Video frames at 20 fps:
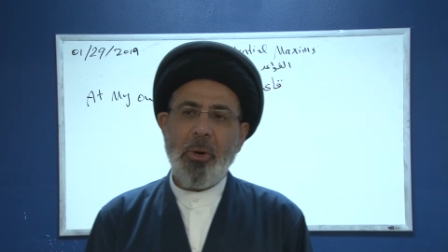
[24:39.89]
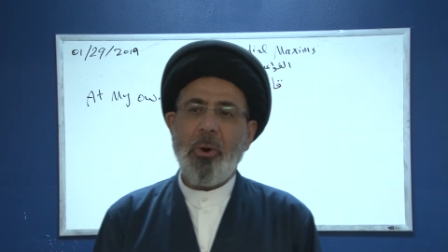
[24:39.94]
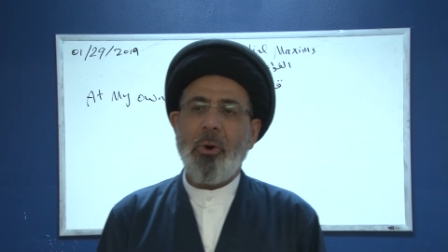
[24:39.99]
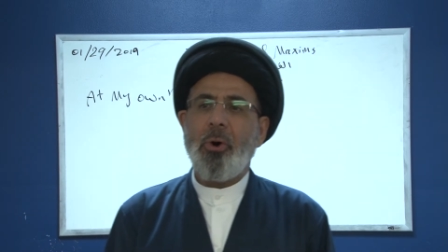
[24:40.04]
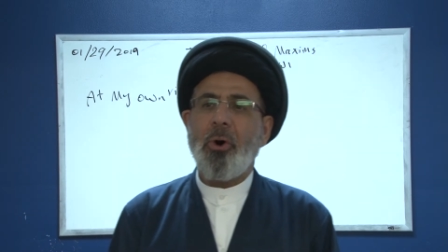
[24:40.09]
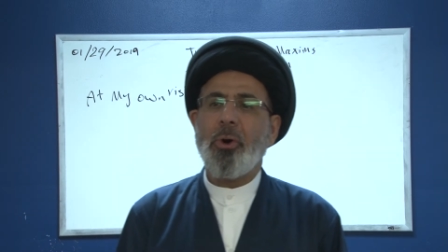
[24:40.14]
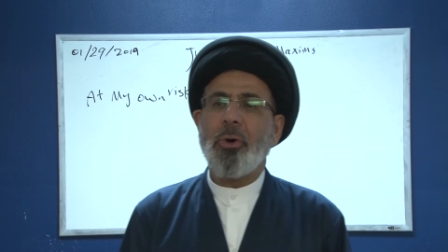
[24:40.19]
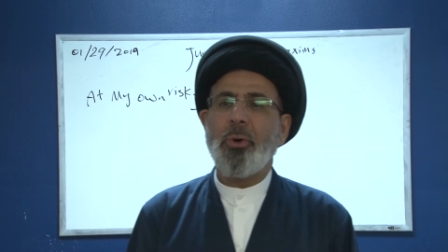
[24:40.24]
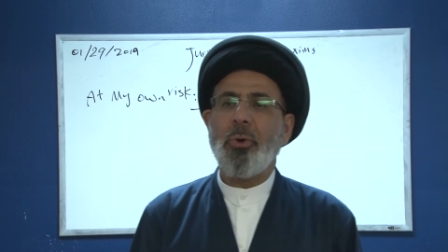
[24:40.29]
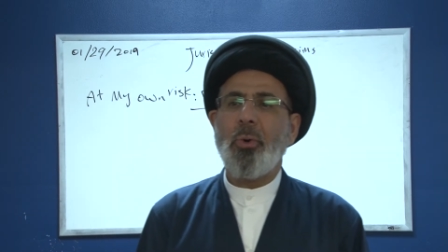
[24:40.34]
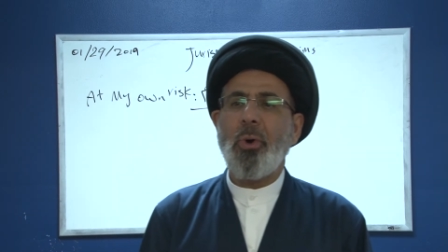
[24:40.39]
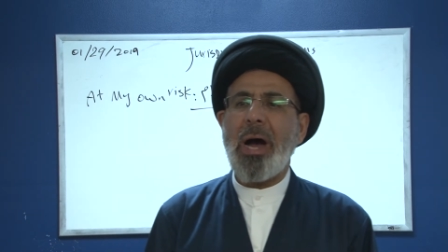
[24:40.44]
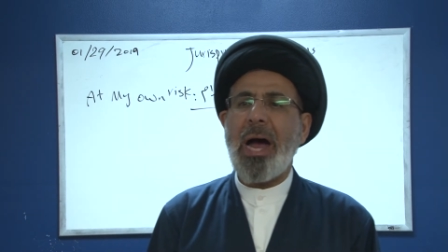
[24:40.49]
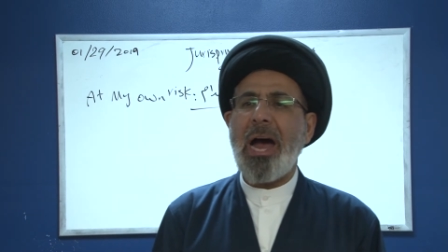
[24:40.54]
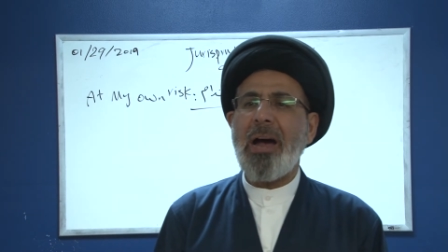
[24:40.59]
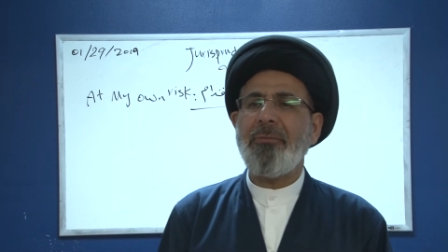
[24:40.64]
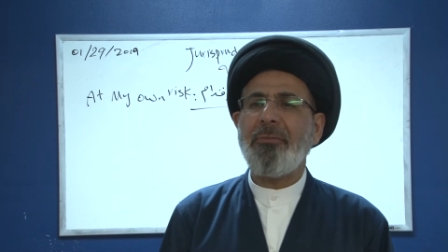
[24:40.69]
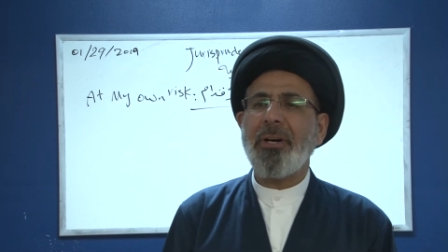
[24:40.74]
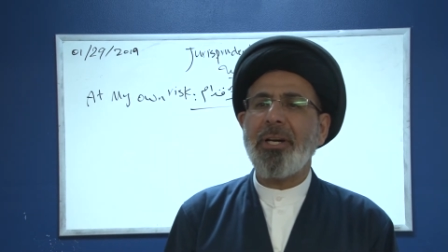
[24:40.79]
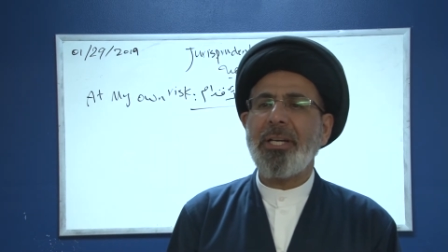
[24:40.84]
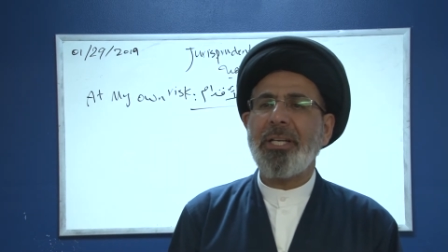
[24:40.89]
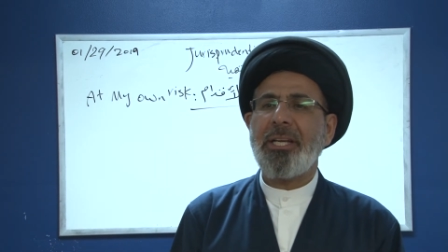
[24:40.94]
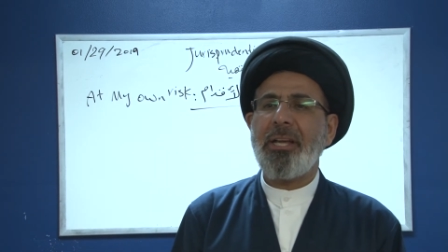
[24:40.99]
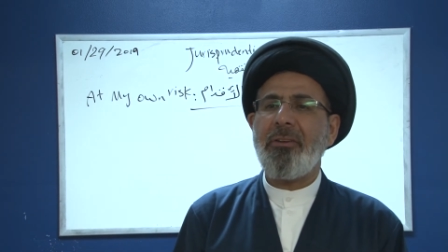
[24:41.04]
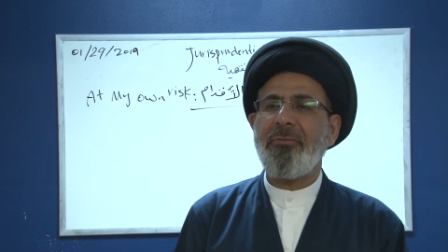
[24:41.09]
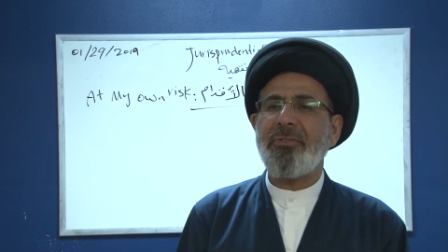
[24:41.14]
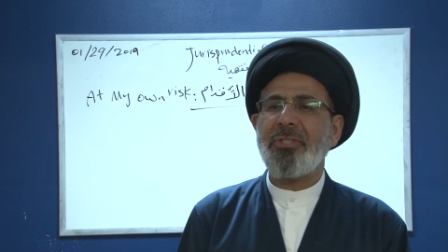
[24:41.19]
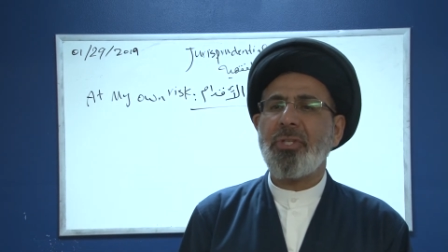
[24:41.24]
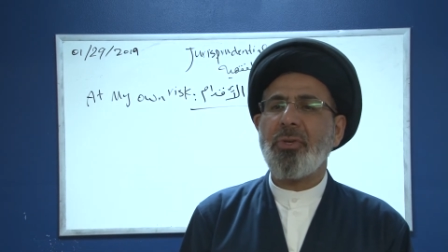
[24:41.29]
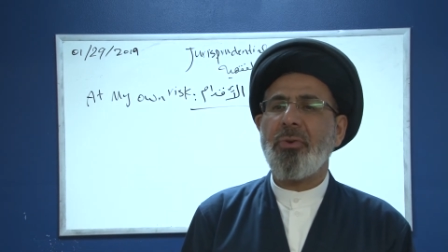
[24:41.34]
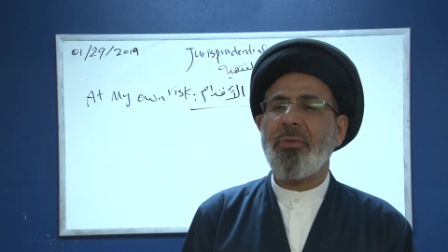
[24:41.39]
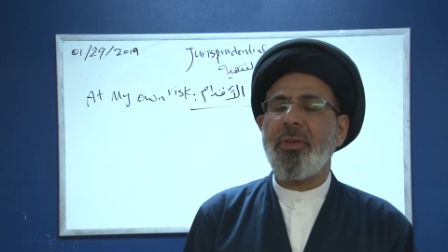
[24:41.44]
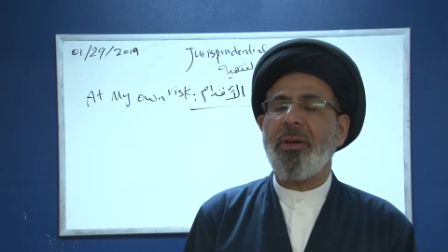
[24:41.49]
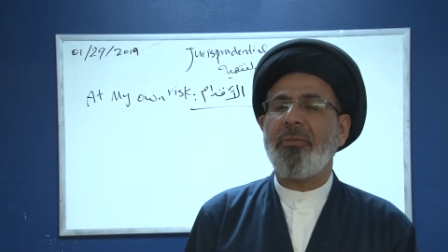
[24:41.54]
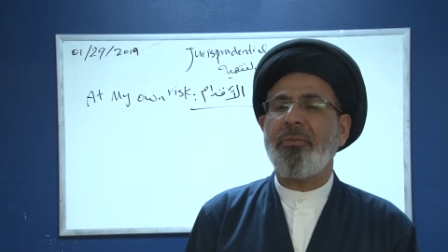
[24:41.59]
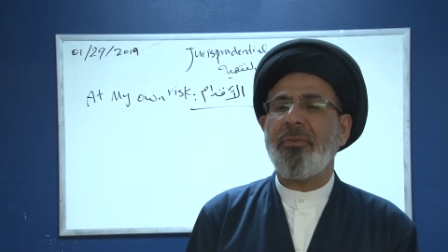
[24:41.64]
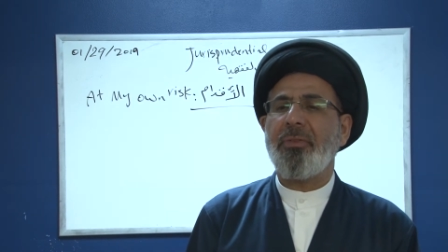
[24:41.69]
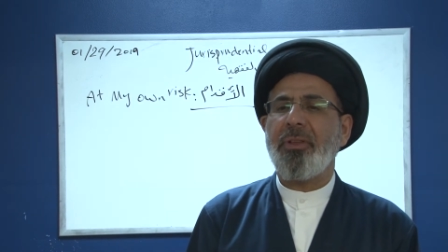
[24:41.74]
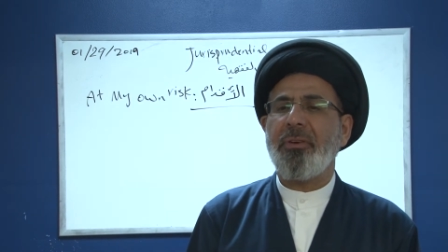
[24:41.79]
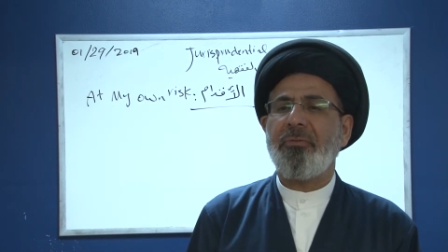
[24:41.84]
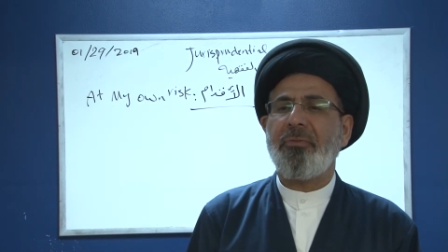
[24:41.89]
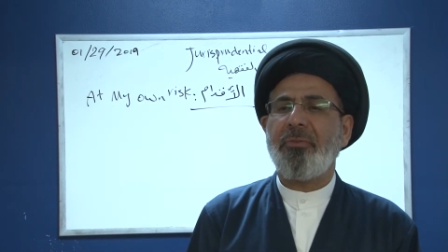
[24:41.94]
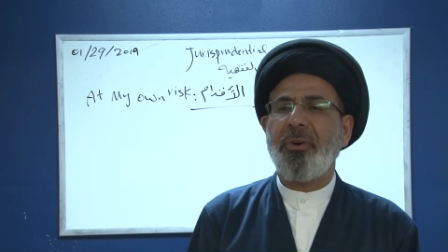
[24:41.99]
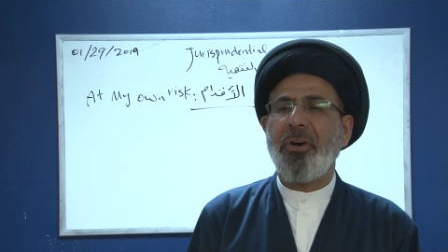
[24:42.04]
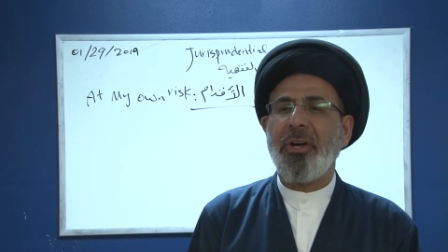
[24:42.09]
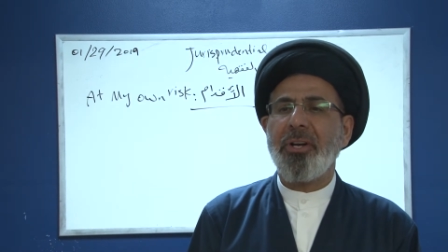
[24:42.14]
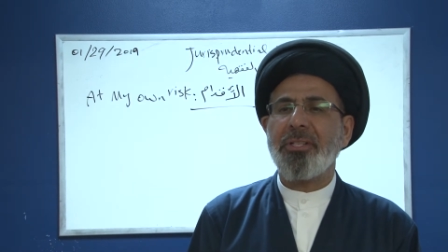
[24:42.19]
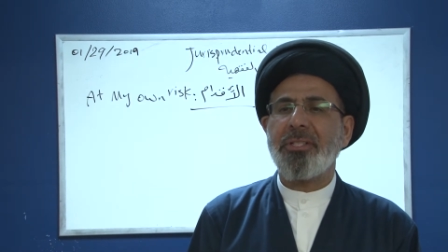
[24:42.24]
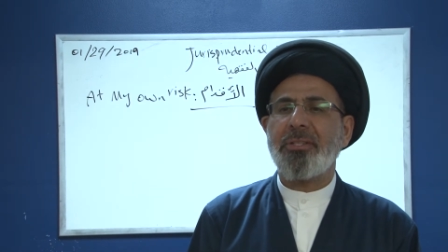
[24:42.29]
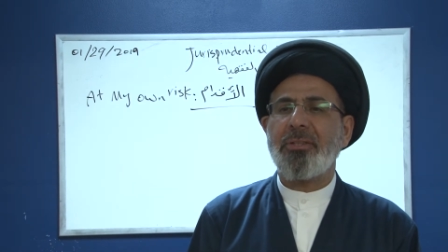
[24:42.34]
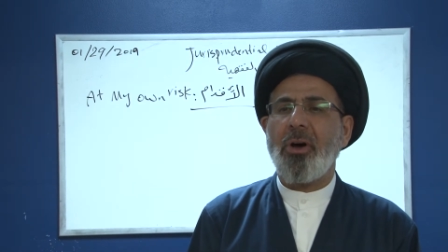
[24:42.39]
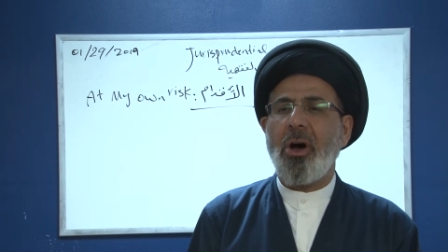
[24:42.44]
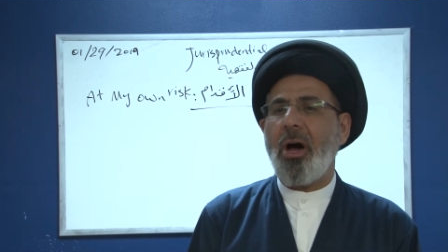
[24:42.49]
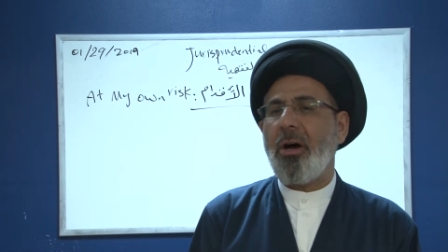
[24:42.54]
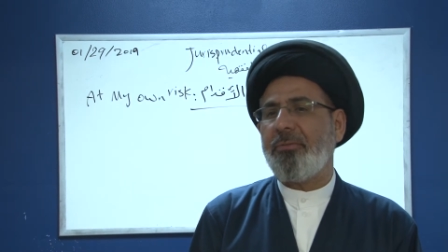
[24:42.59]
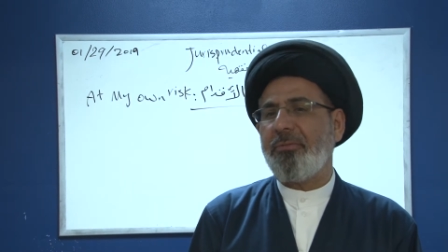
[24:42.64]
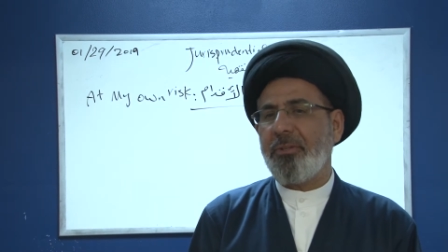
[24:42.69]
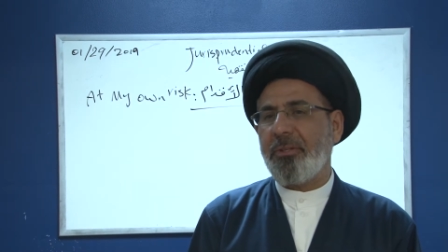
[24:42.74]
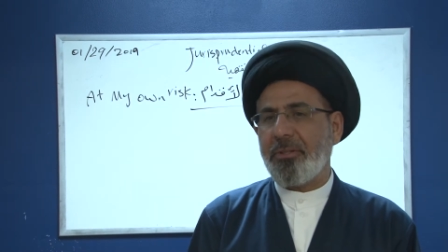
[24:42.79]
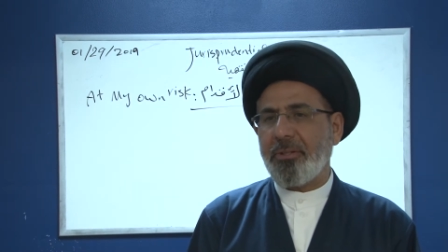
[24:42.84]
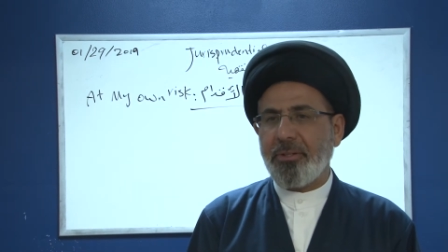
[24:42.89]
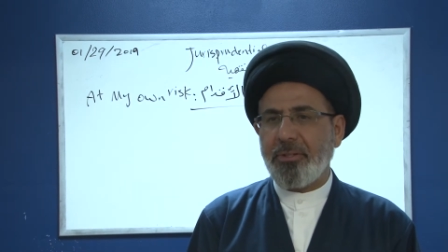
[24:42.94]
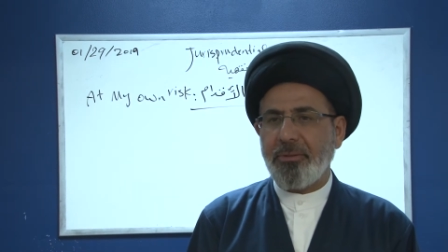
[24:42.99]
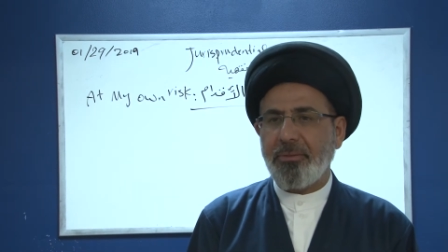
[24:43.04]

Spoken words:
Or whoever gives you the first offer,